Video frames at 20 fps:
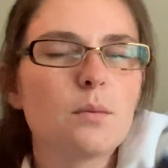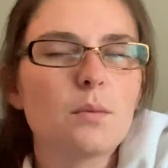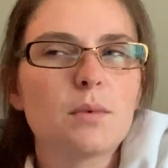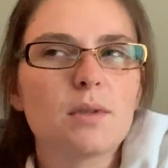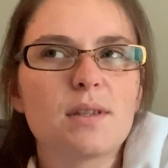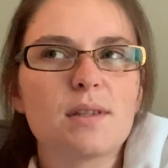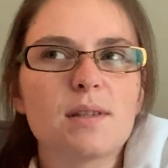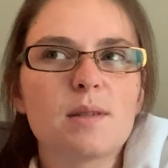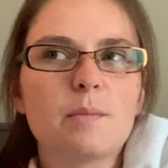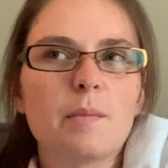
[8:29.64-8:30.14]

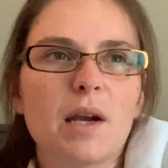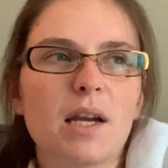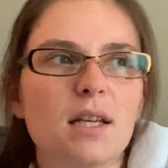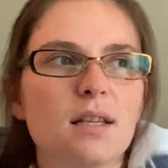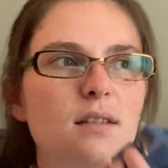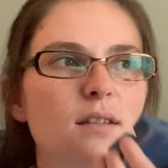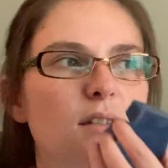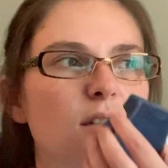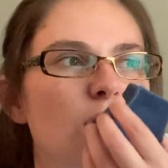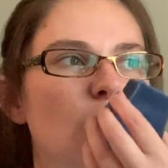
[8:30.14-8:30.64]

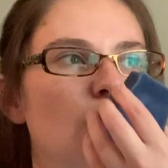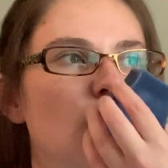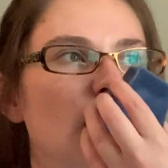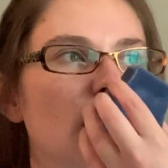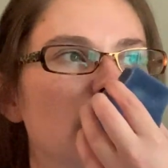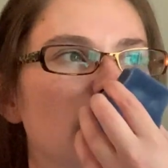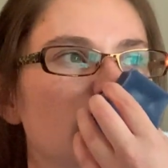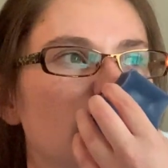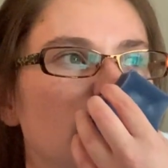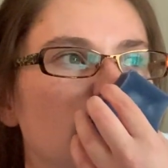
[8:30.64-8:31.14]
spice to
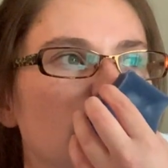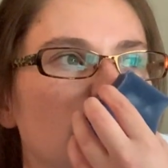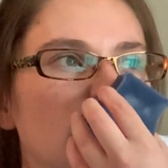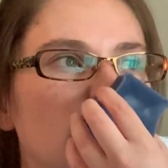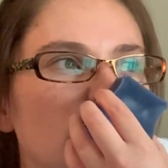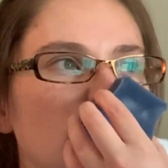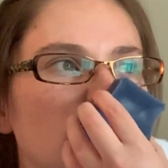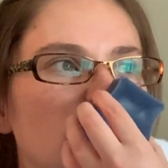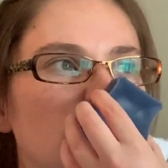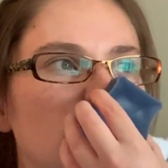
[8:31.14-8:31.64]
it.
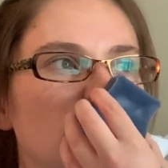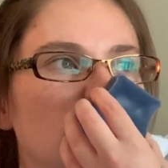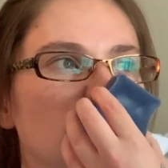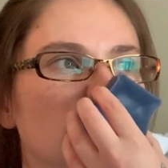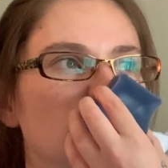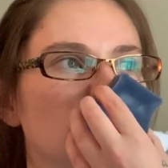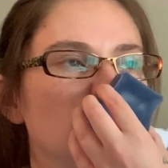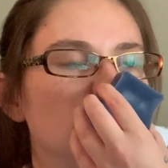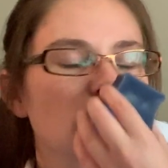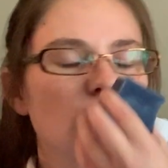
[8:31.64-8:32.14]

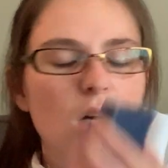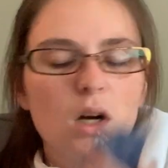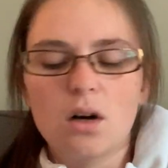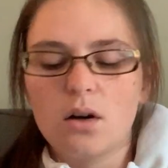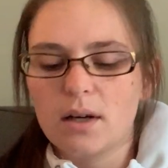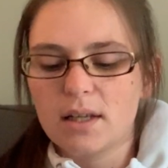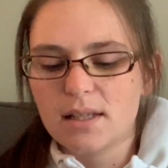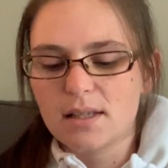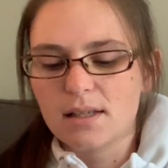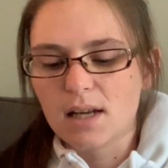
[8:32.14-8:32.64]
Oh,
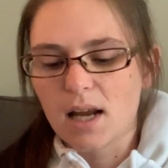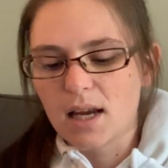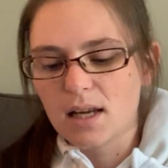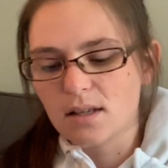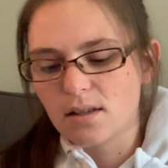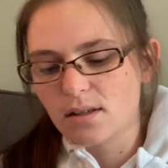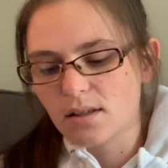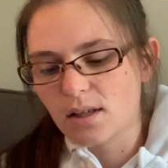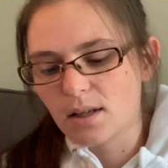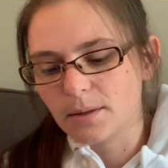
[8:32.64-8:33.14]
it's
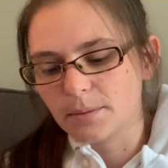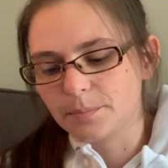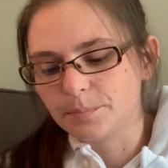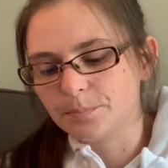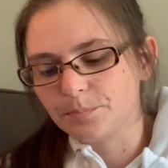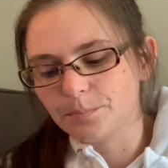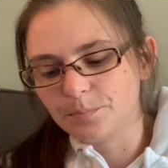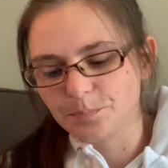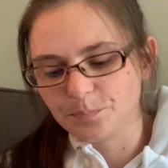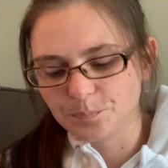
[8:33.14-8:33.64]
nice.
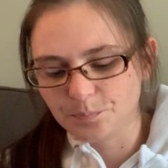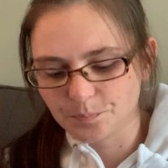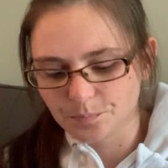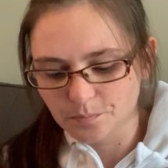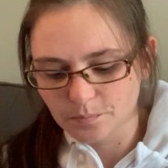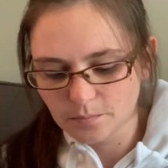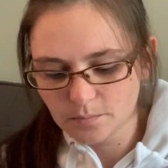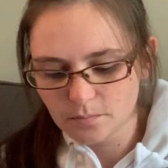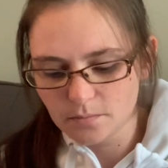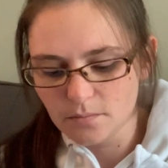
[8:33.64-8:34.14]

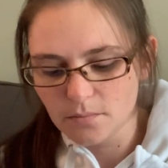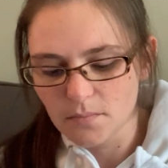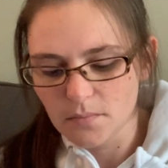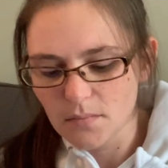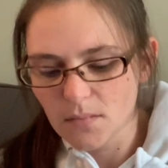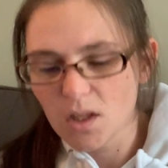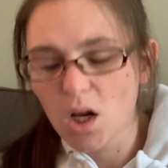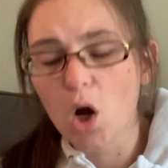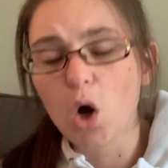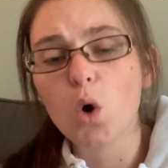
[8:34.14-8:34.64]

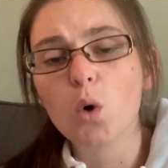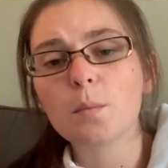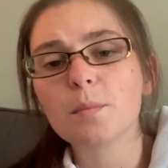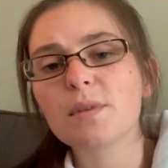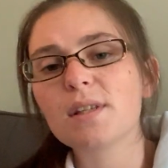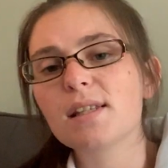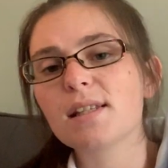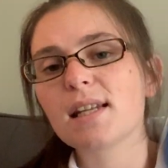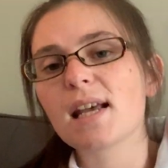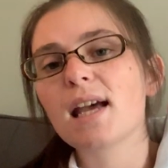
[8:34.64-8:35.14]

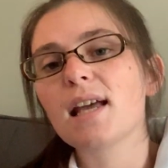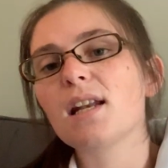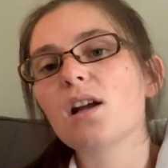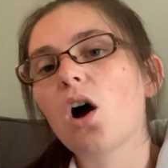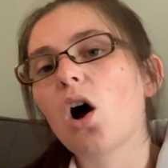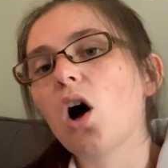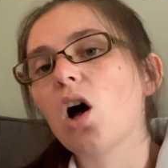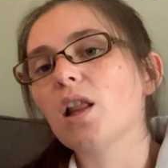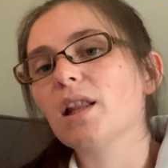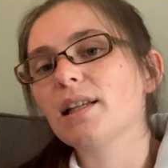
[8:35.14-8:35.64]
Homestead
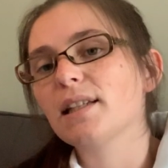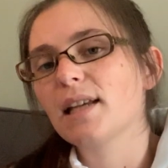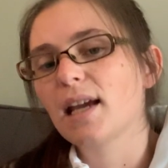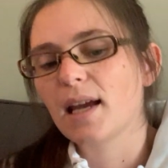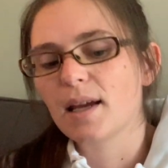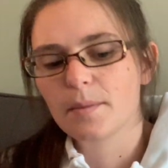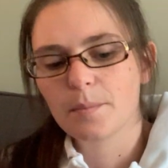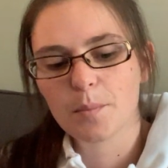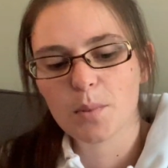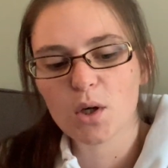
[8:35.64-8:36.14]

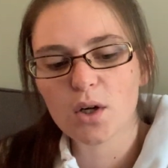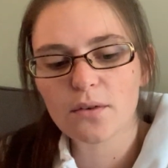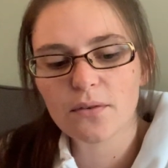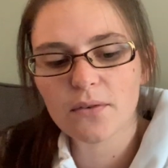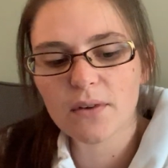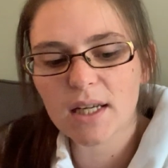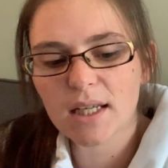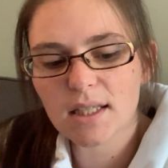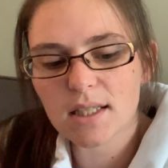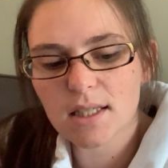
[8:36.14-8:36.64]
Holiday.
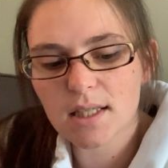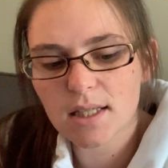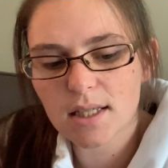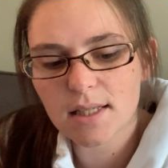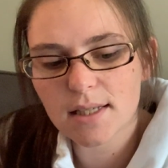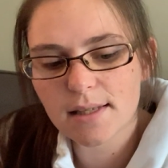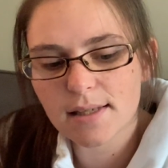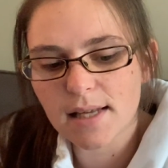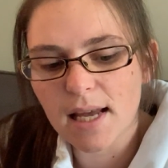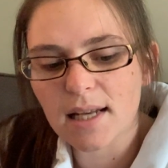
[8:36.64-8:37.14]
Perfect
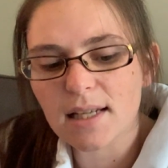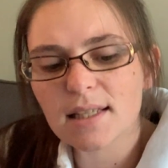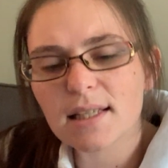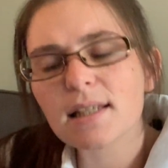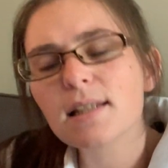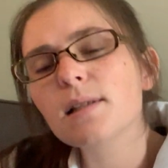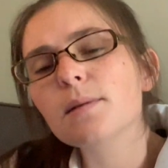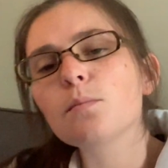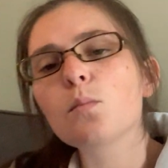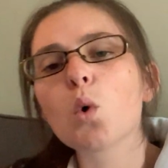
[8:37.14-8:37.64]
scent.
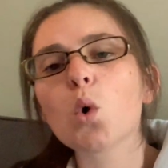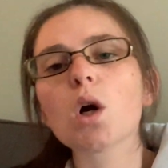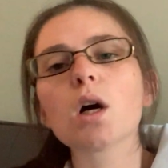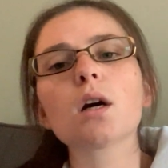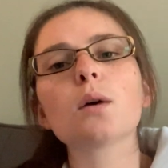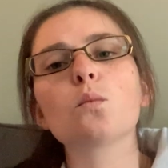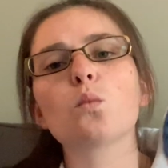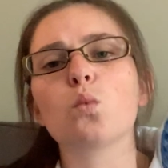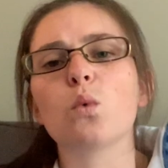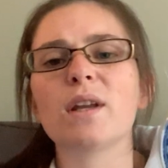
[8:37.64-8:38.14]
It's
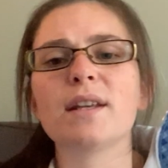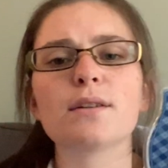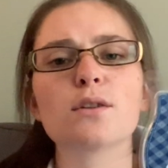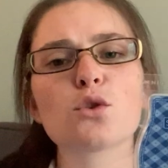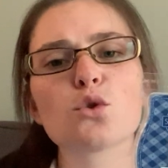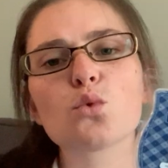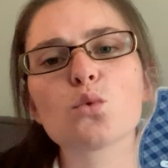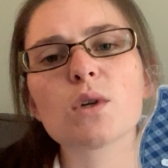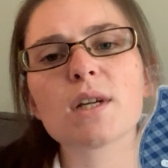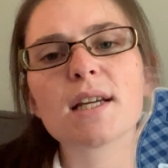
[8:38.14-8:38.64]
more
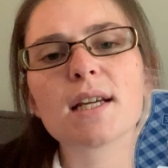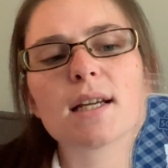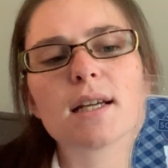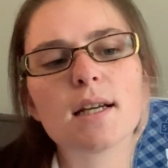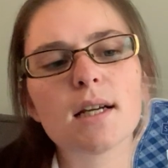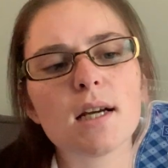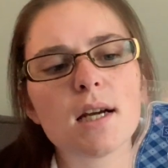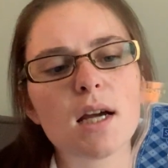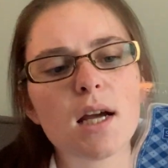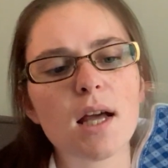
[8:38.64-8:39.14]
wintry
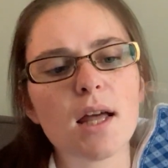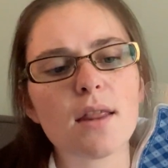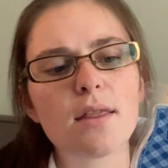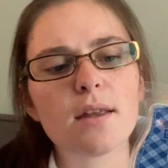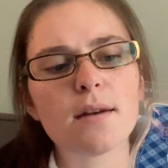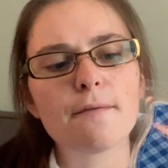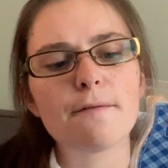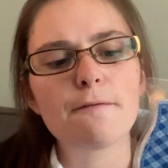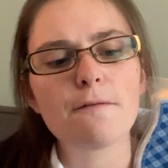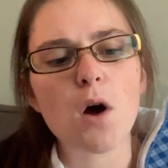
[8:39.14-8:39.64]

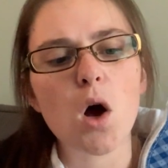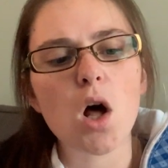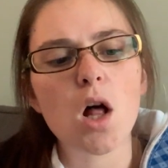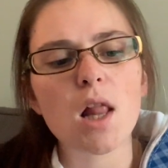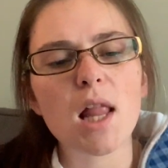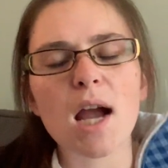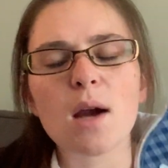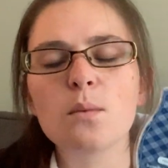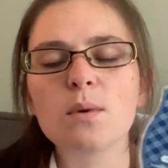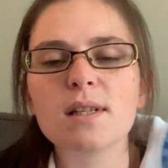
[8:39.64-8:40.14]
than fall.
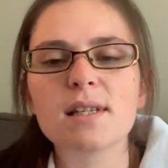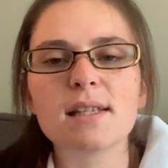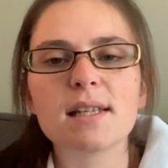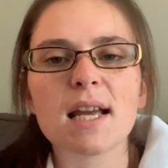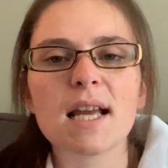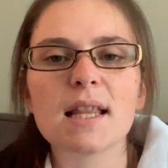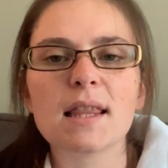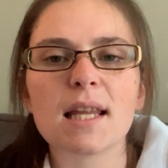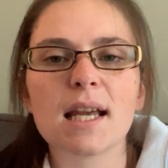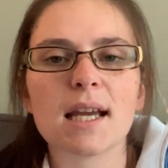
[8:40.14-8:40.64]
I would
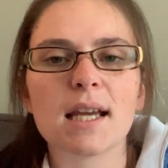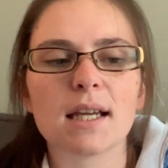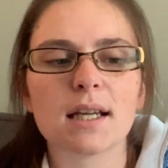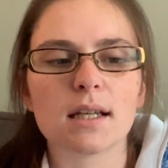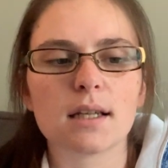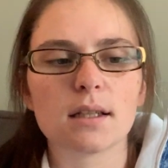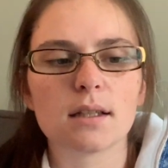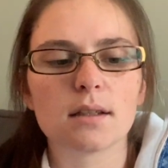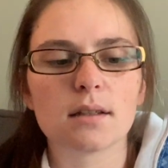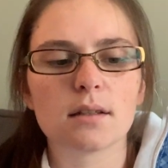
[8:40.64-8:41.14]
say like